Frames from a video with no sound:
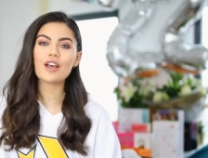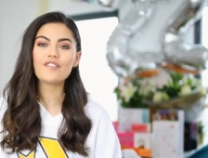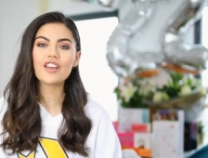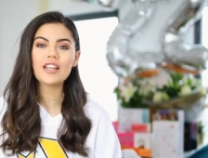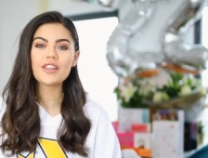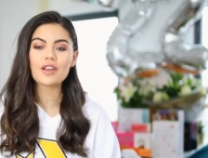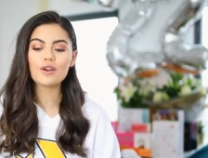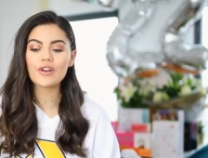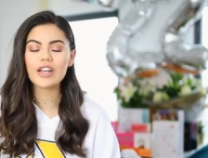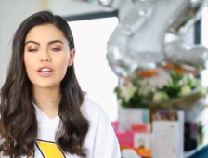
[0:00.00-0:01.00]
I feel like
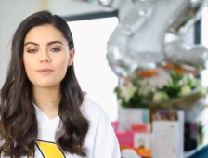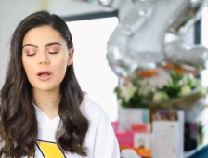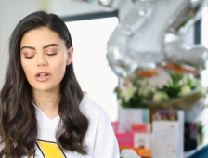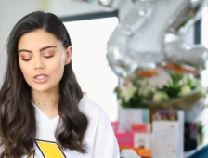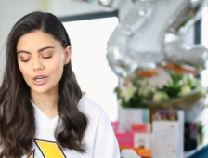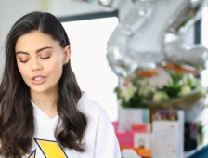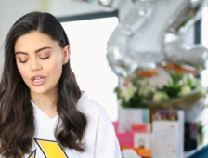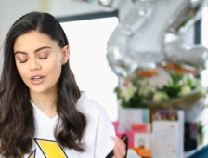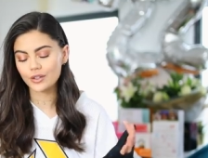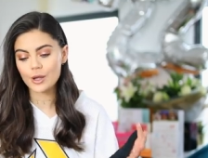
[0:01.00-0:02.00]
they're a really good milestone to
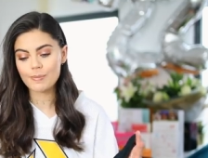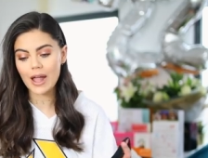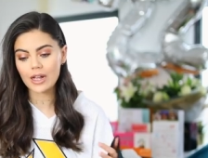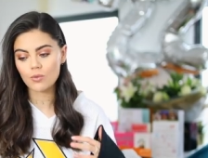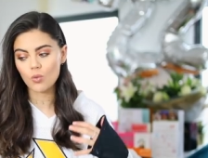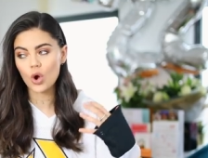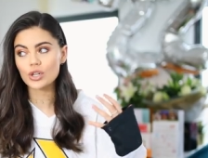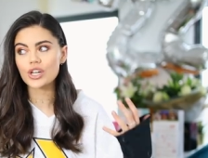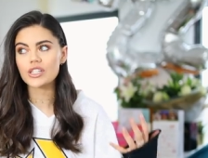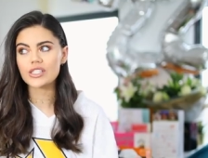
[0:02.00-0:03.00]
kind of go back and
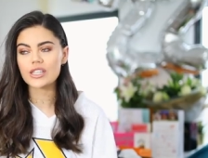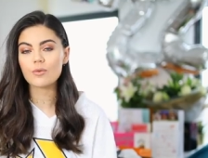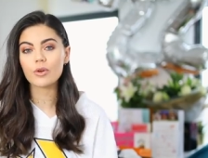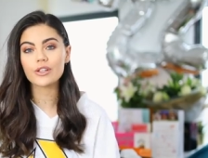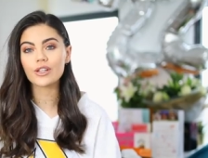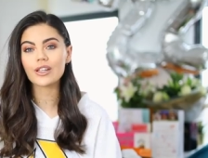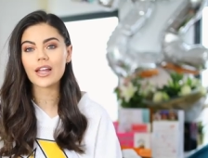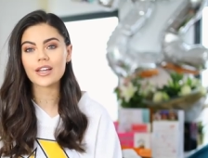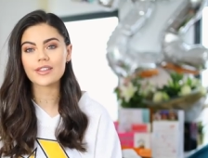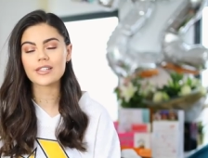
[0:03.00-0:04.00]
watch and see what you look
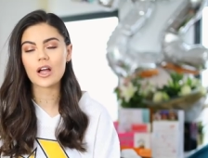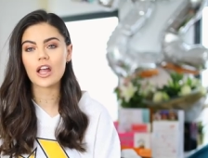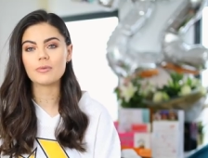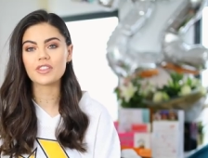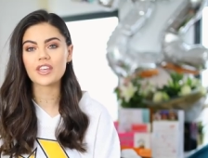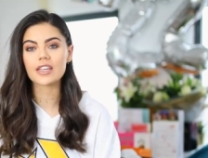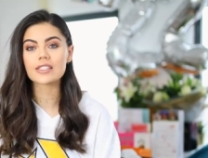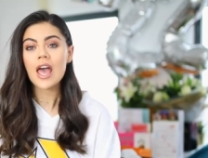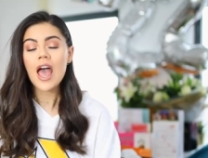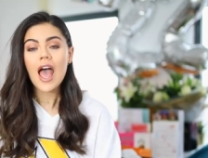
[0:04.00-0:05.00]
like at the time and
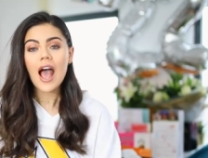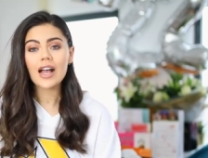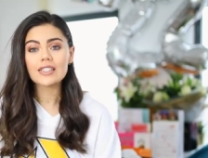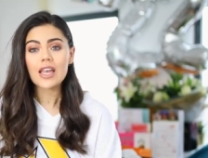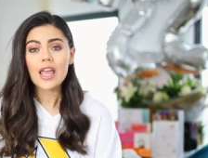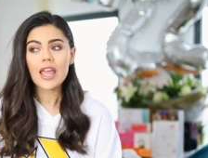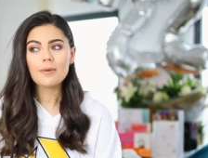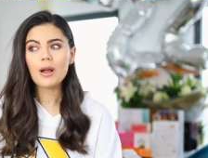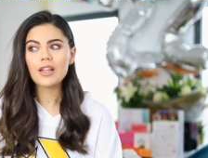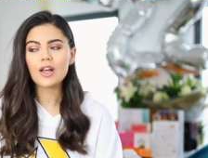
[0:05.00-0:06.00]
things. And
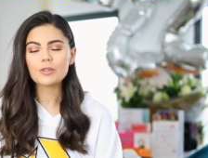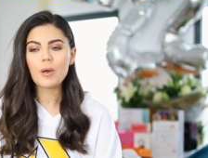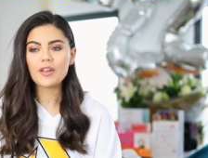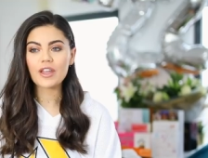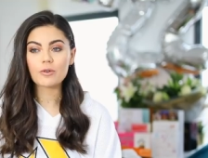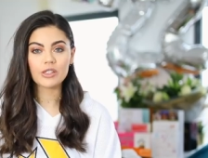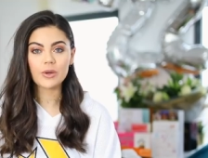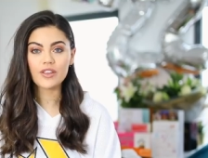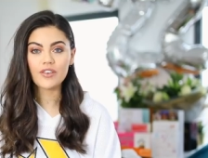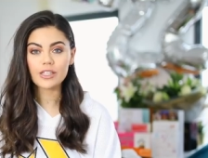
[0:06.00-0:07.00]
in my last birthday, my
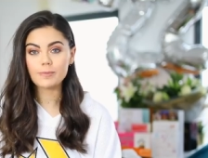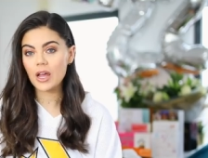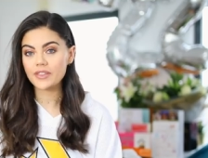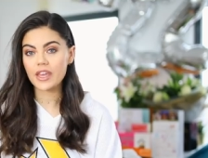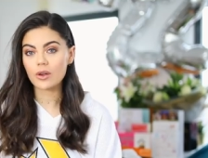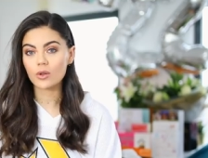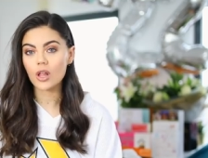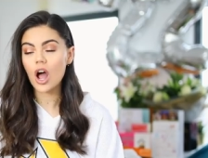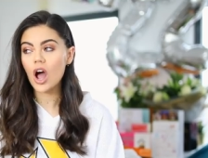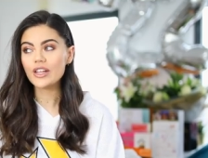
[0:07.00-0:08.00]
twenty-first birthday
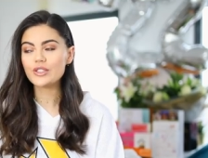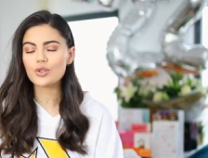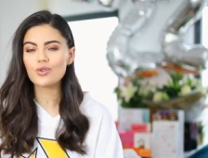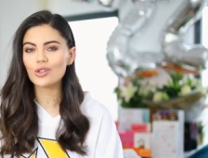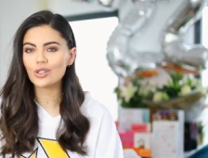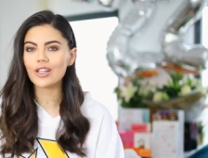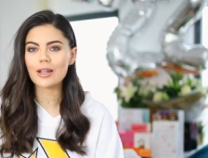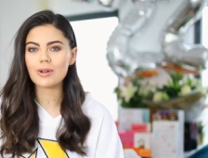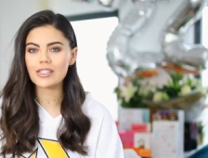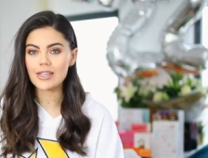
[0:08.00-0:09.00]
haul, I do not look
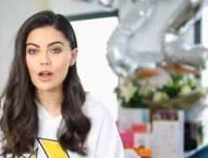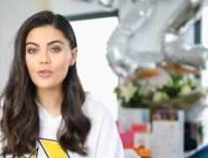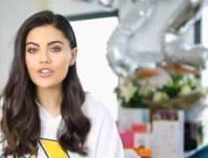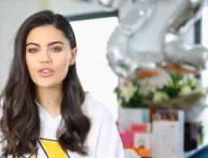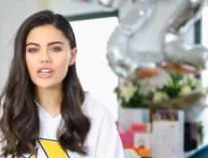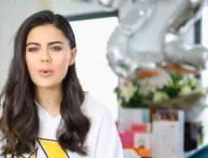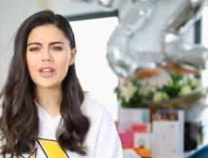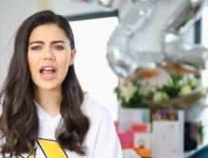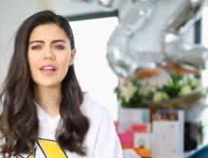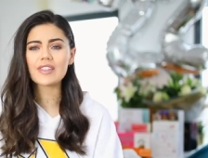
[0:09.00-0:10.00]
like myself. It's really
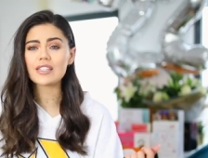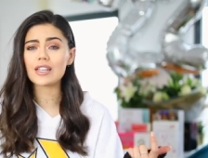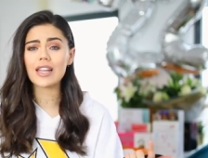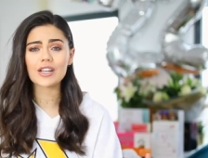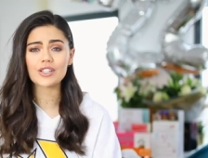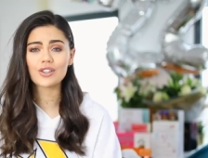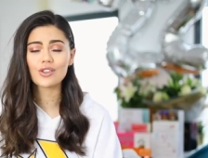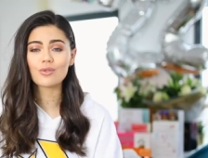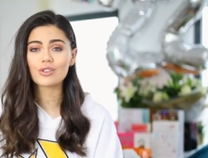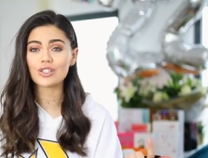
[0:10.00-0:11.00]
weird. I had these lashes
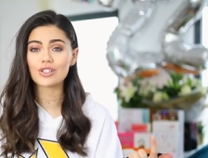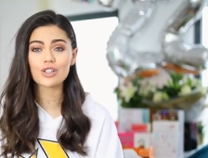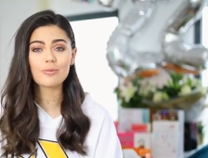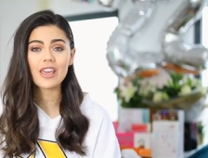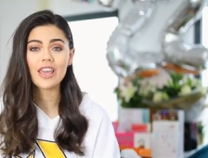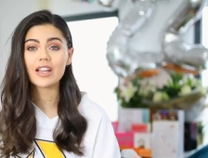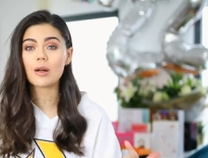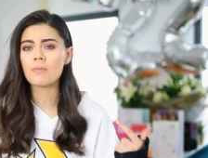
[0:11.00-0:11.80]
on that were just too big.